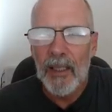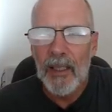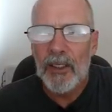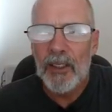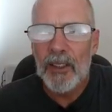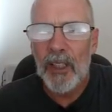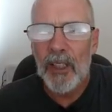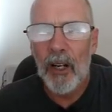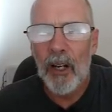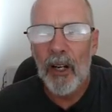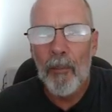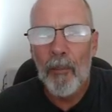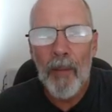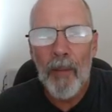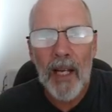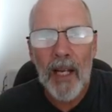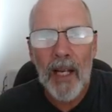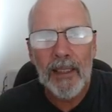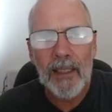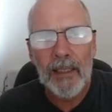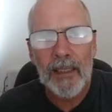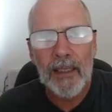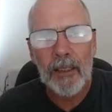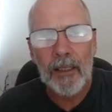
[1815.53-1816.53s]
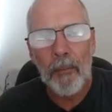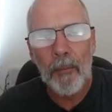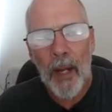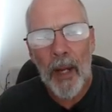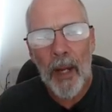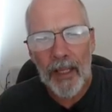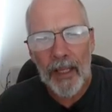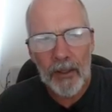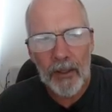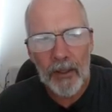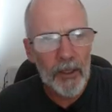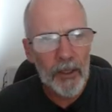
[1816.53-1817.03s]
So must,
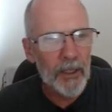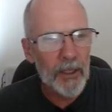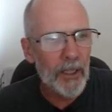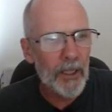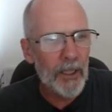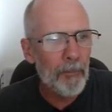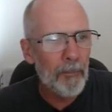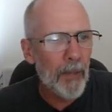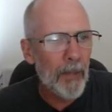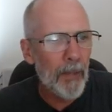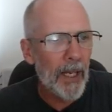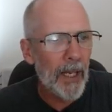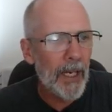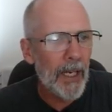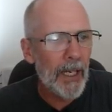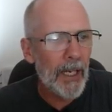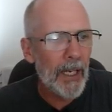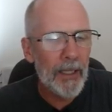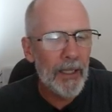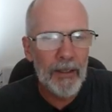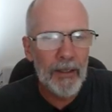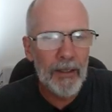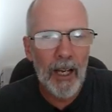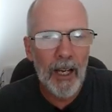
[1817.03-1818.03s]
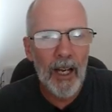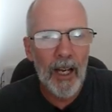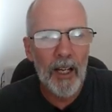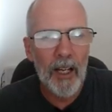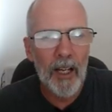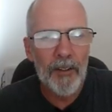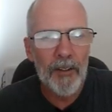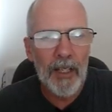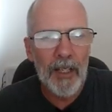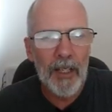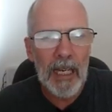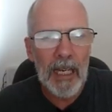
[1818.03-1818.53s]
back to the main
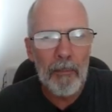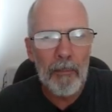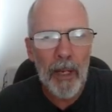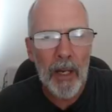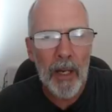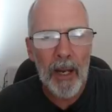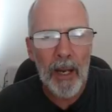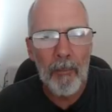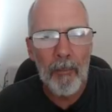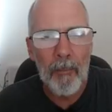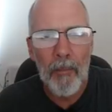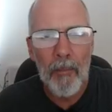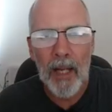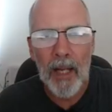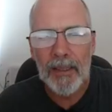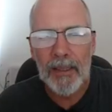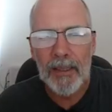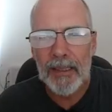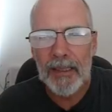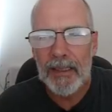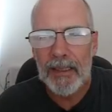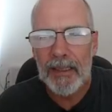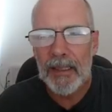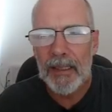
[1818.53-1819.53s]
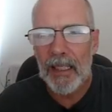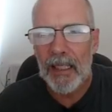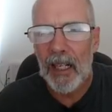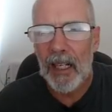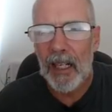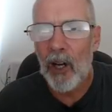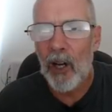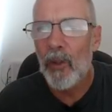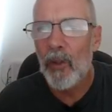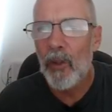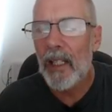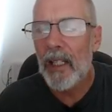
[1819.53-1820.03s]
theme here, must
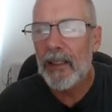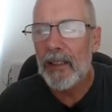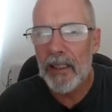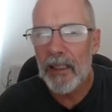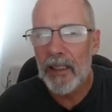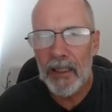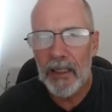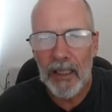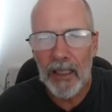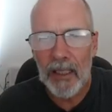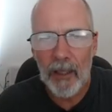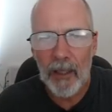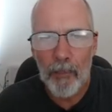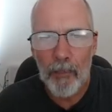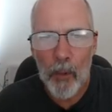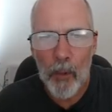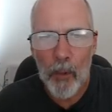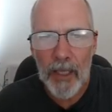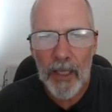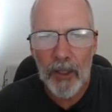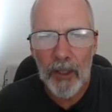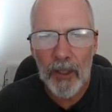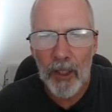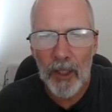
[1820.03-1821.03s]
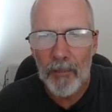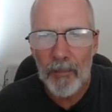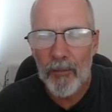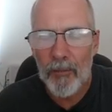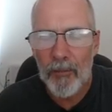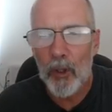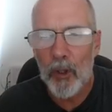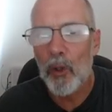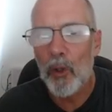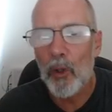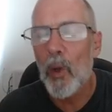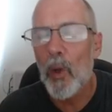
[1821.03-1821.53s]
only exists in the present.
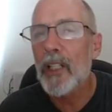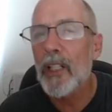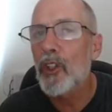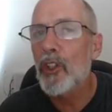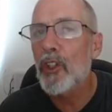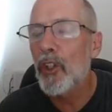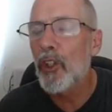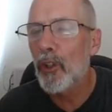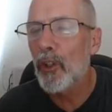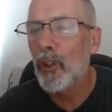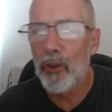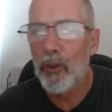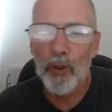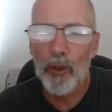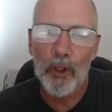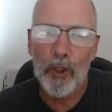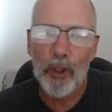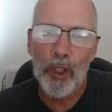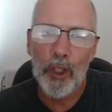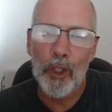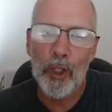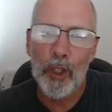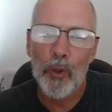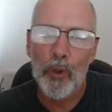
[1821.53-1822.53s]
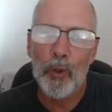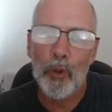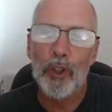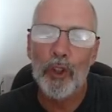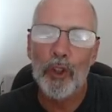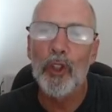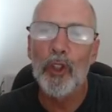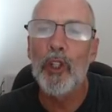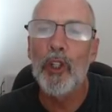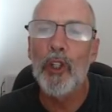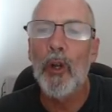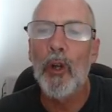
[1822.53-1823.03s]
For questions, use
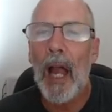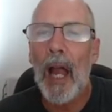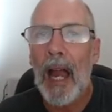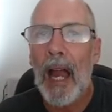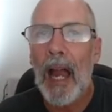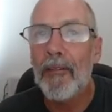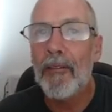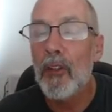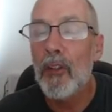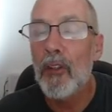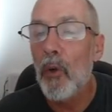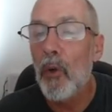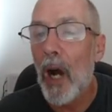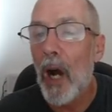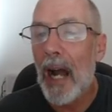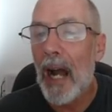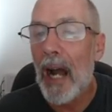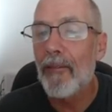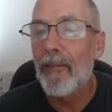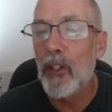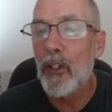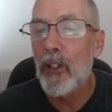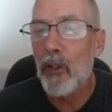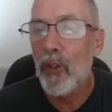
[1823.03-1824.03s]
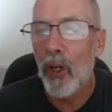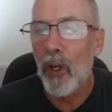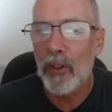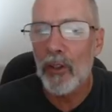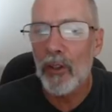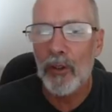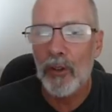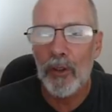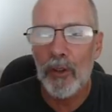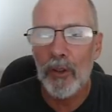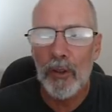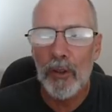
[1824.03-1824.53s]
do you have to or have you
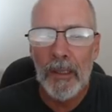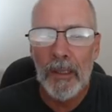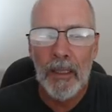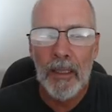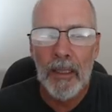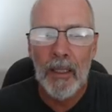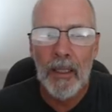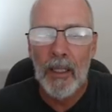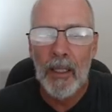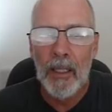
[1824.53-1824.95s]
got to.